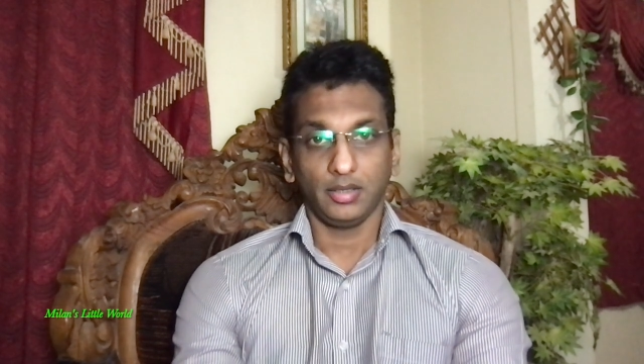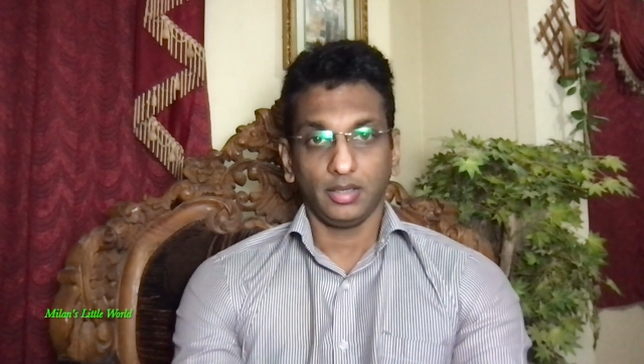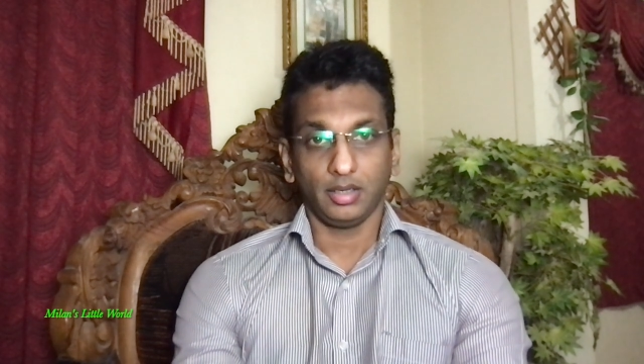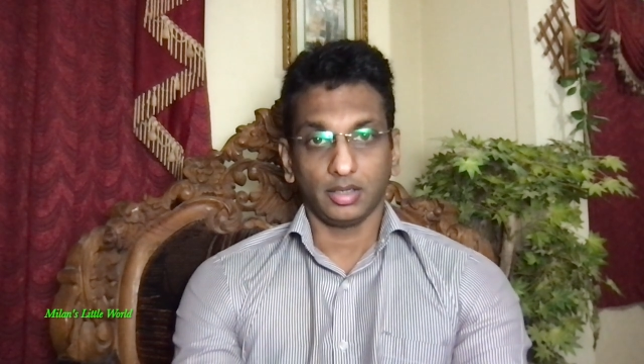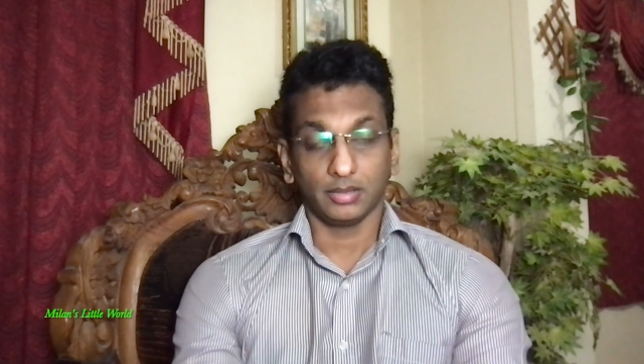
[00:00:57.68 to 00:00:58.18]

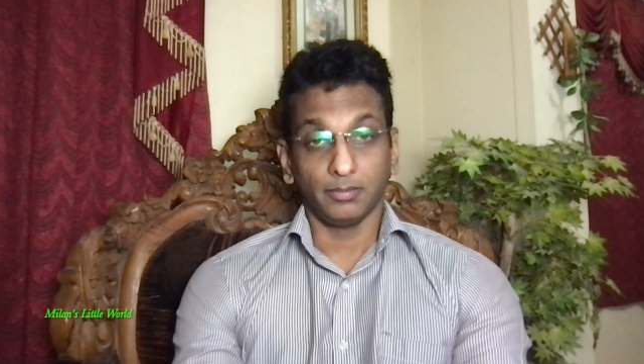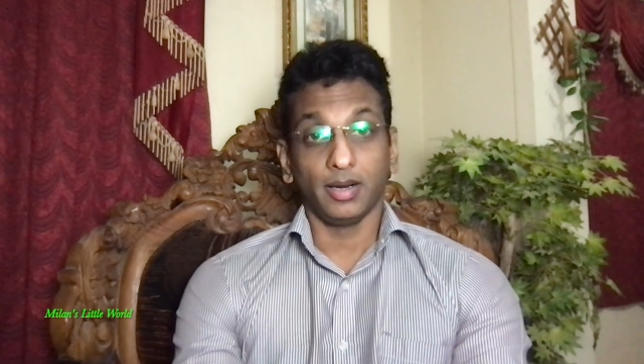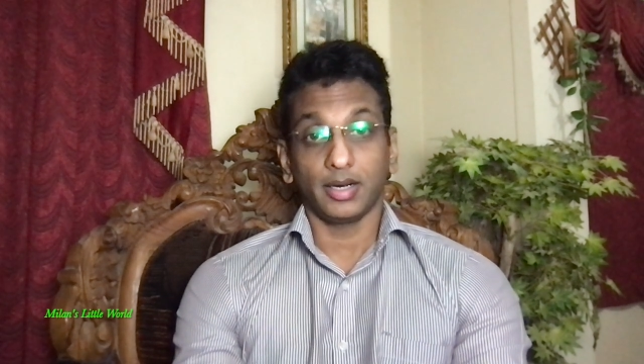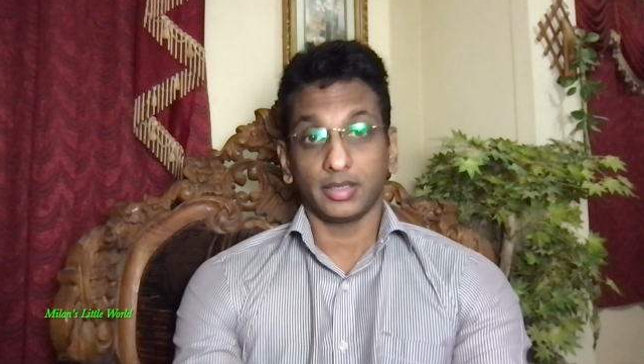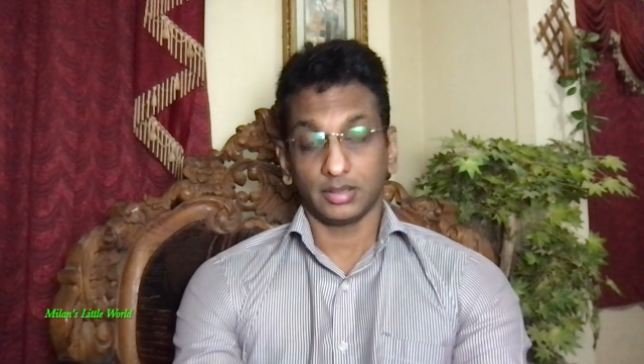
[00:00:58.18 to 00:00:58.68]
the
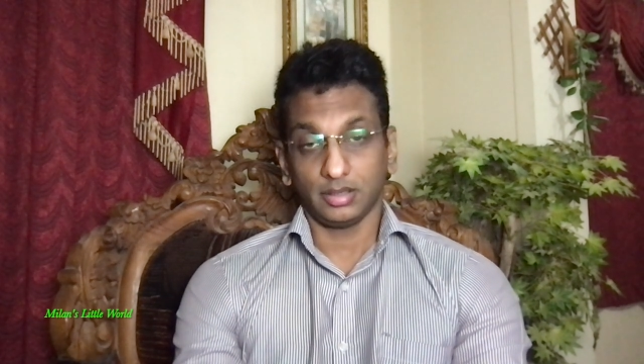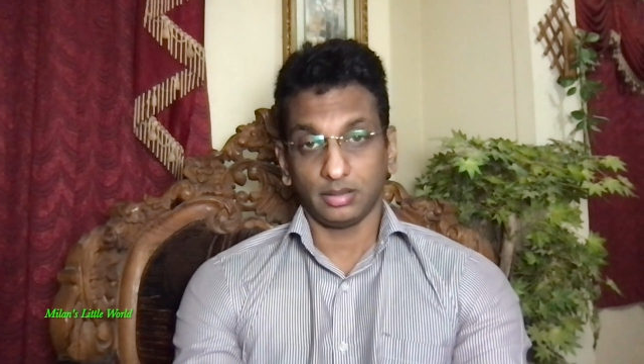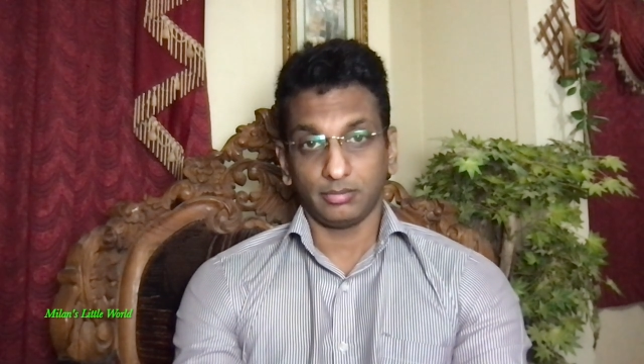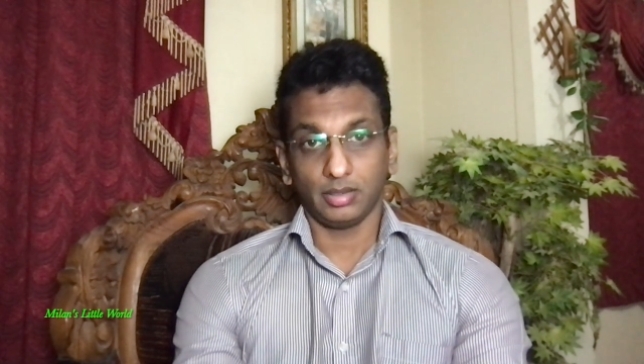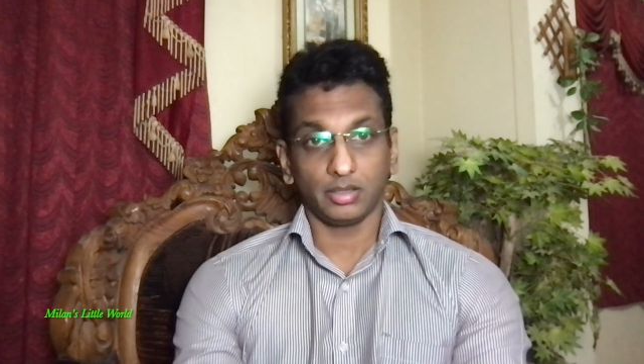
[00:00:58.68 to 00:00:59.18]

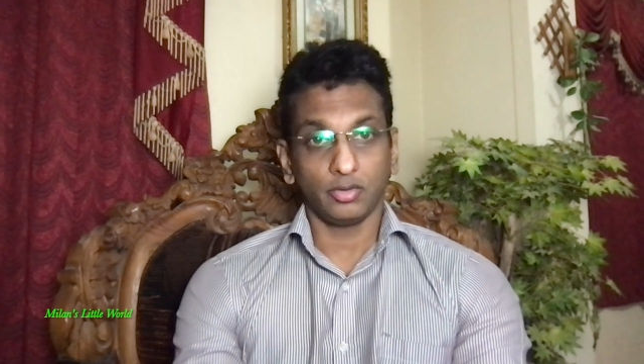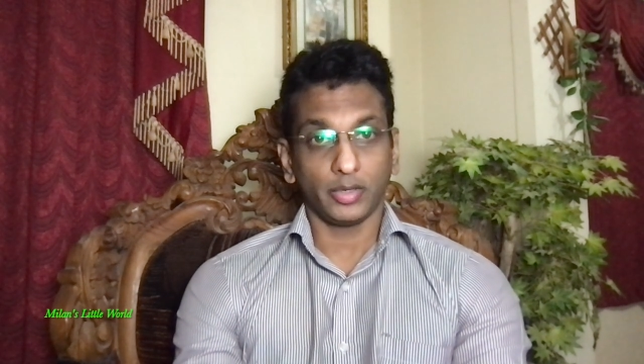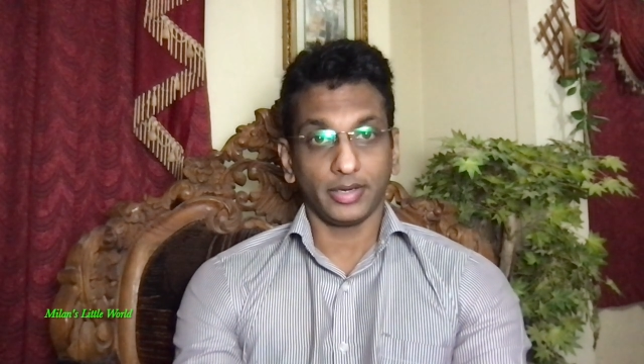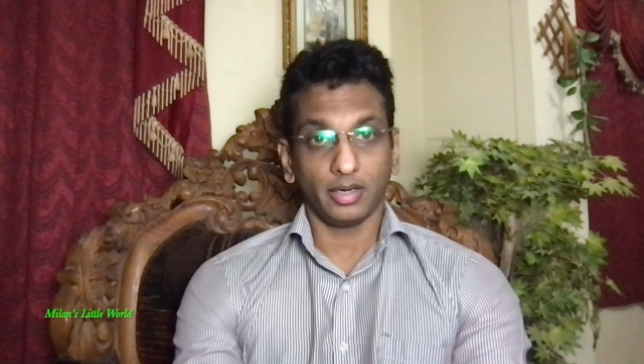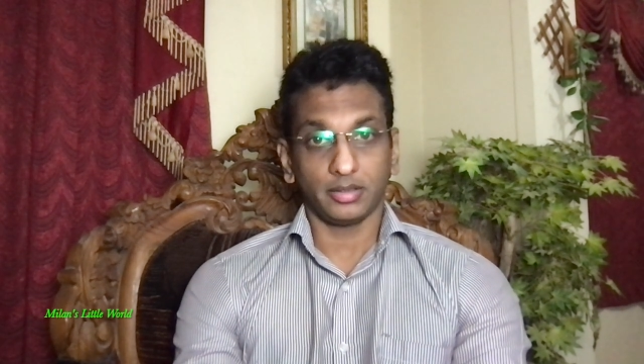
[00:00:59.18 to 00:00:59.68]
blood
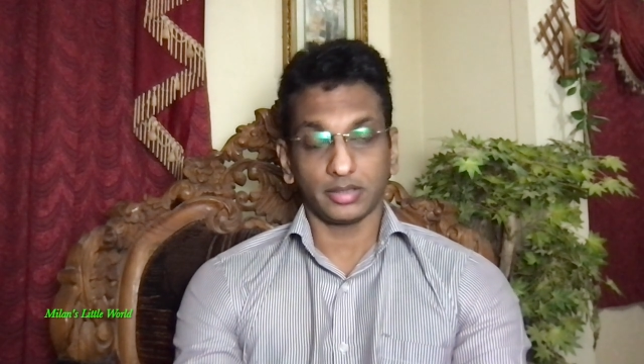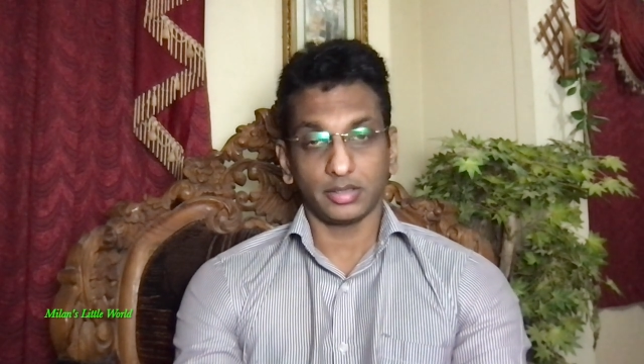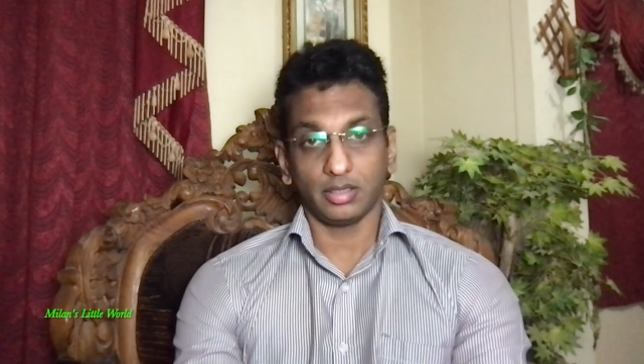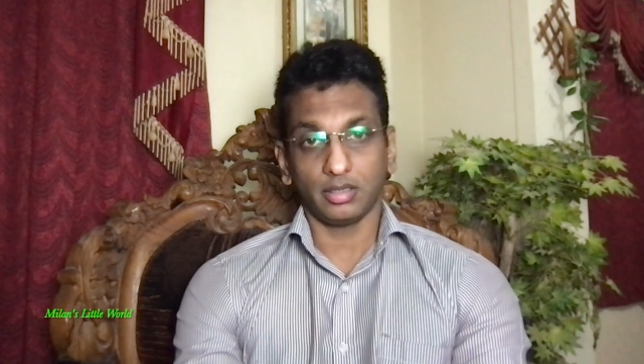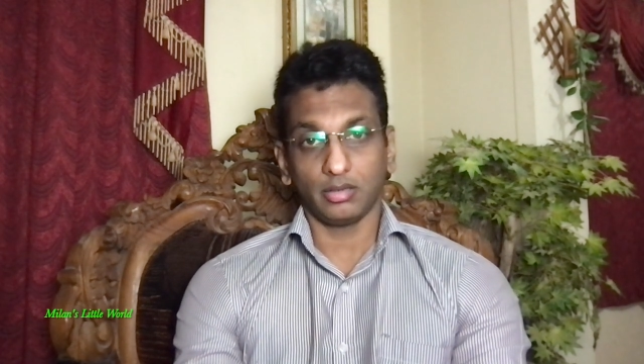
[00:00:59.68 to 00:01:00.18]
urea
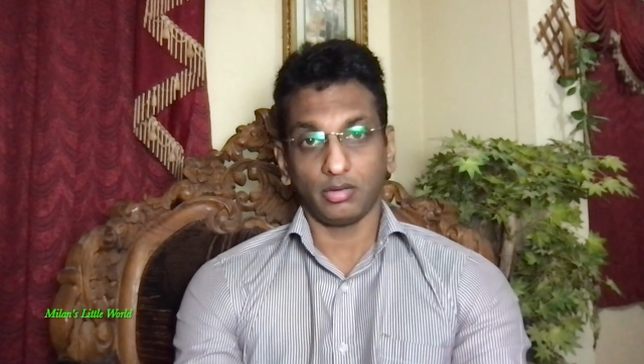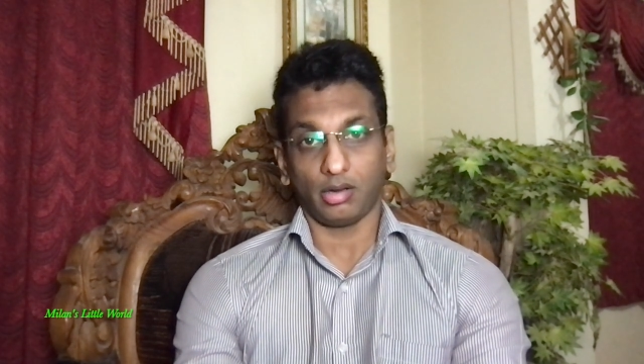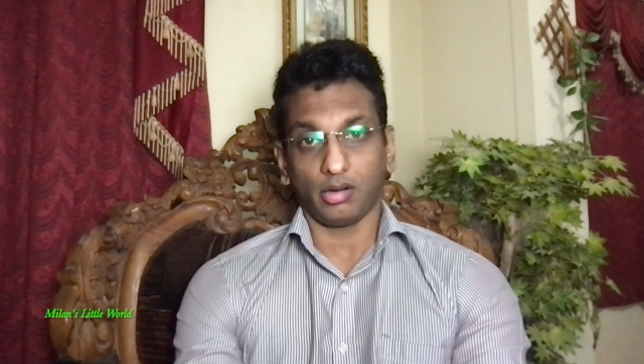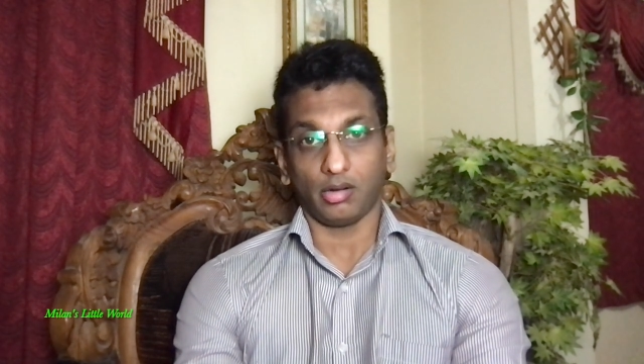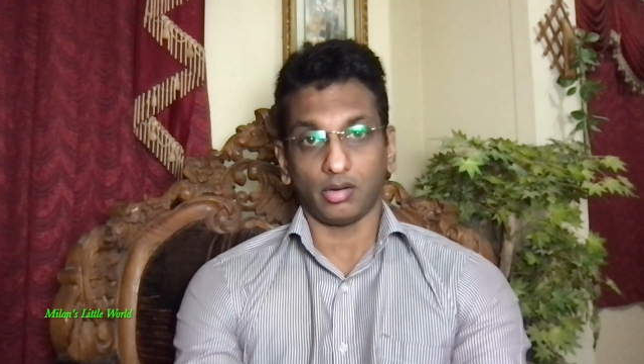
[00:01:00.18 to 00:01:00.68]
nitrogen,
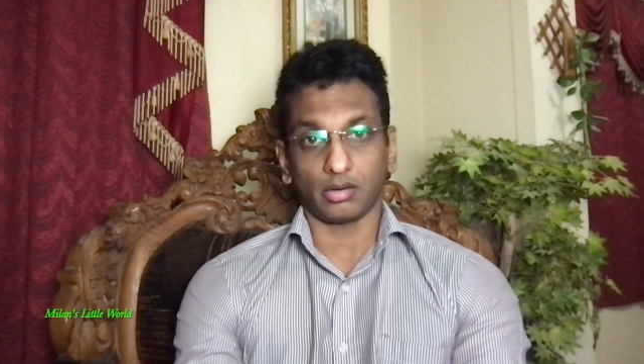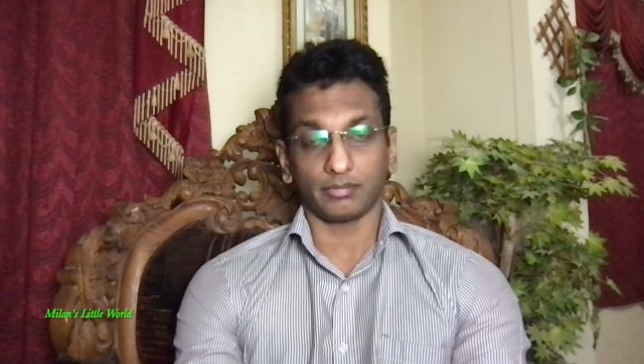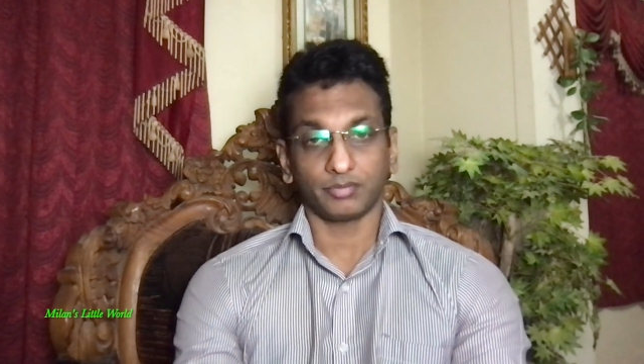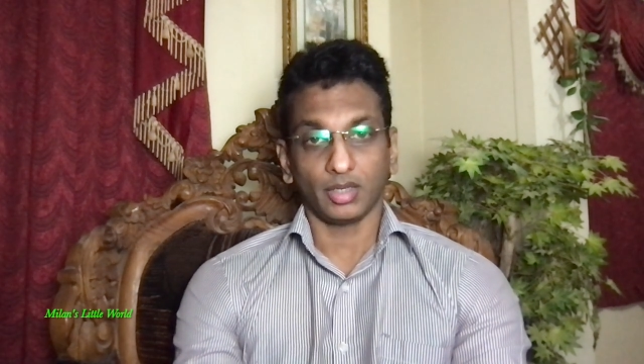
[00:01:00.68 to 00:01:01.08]
or